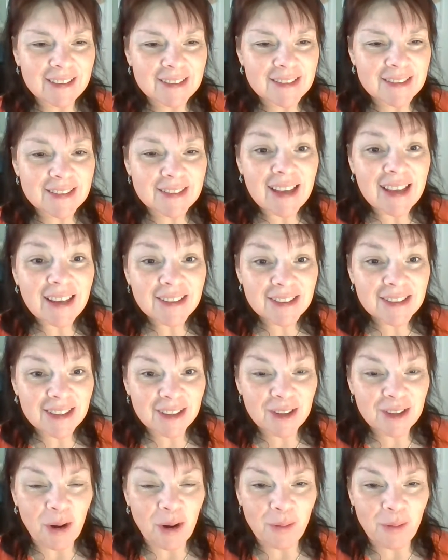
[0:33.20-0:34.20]

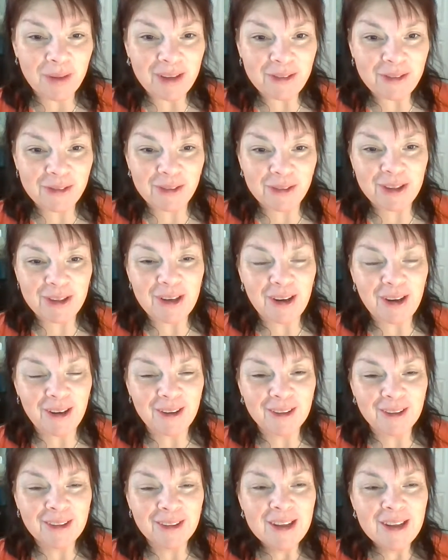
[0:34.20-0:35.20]
session going for
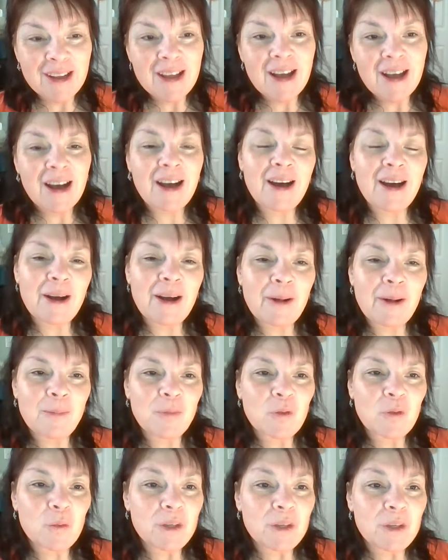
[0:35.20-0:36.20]
y'all,
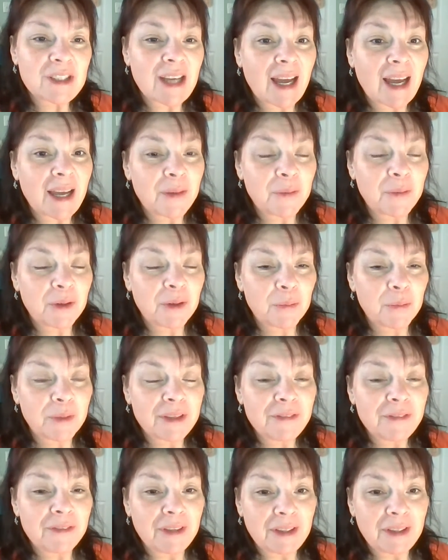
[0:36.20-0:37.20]
which I will
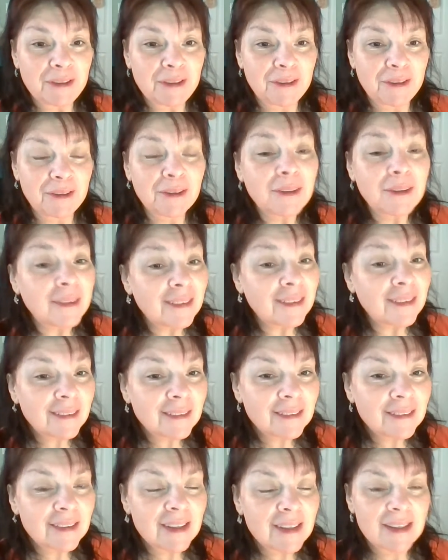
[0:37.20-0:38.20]
reveal
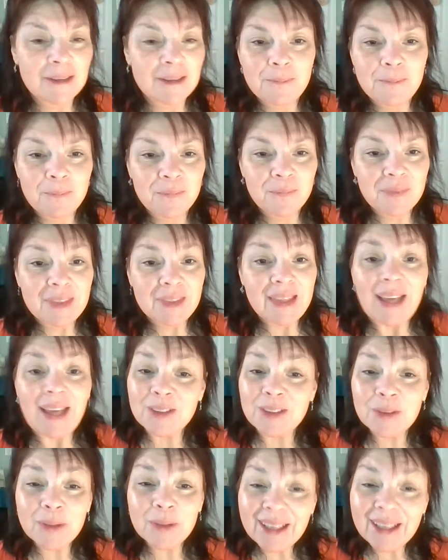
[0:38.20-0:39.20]

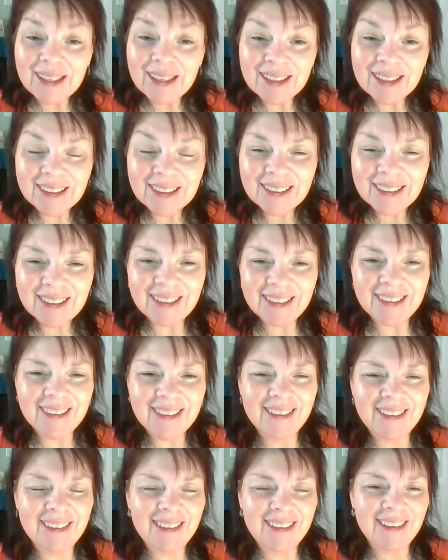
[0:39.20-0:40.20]
next week.
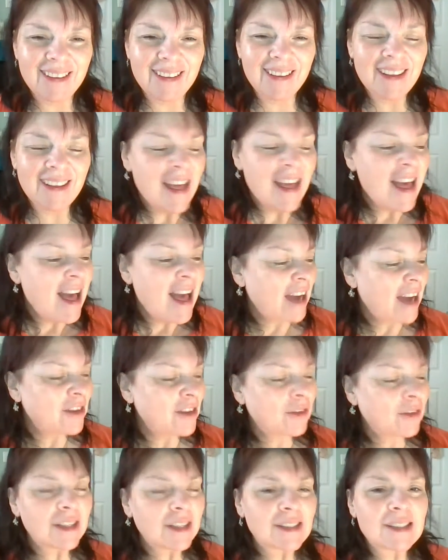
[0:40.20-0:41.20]
I
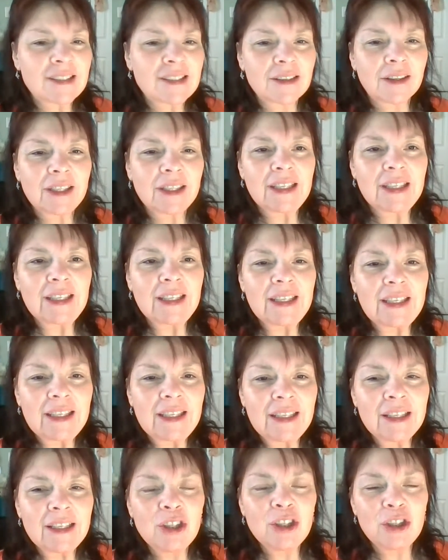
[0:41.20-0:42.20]
don't necessarily
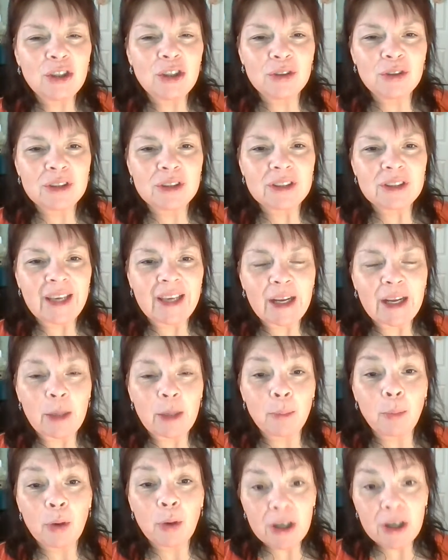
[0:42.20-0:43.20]
need you to get a
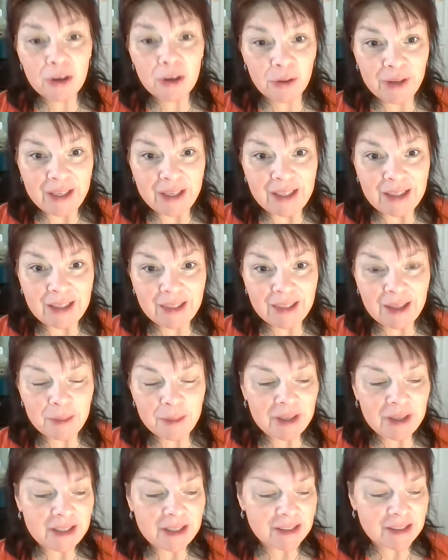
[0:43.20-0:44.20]
book or anything
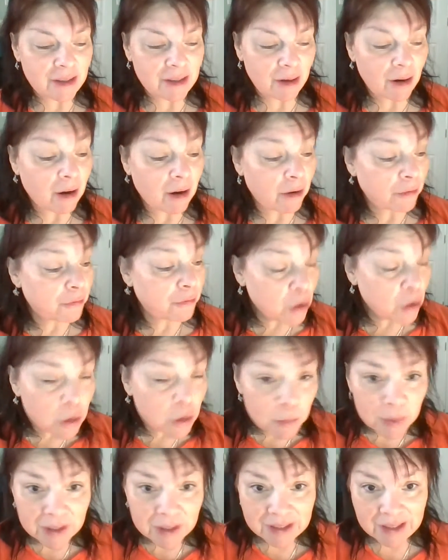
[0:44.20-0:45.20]
because there are a few
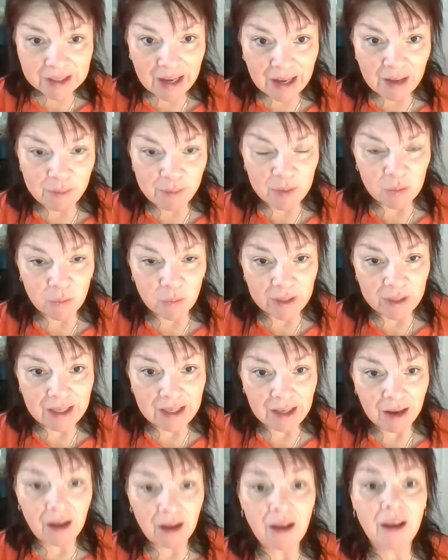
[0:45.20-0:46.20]
books that I've been
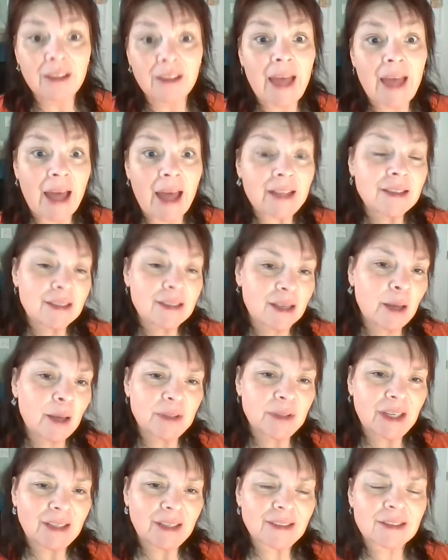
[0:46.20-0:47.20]
reading on that
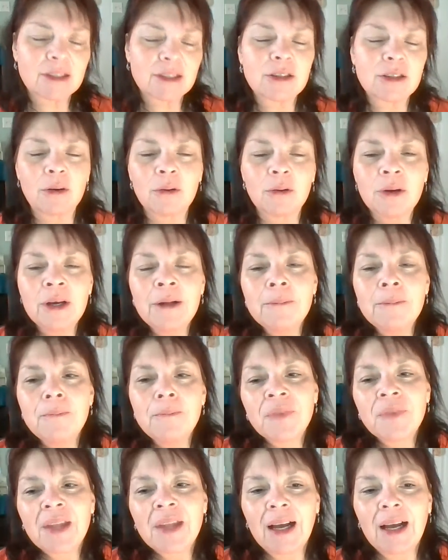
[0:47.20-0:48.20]
subject. So,
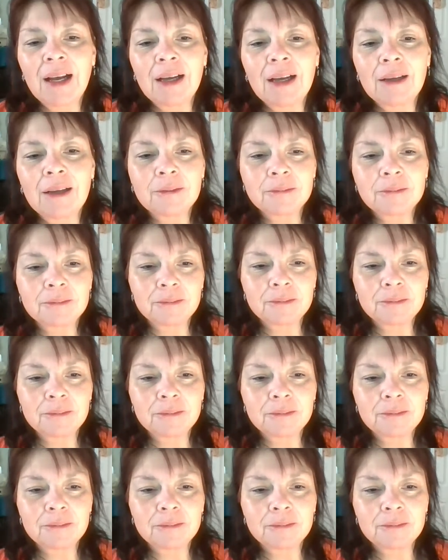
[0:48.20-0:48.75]
uh,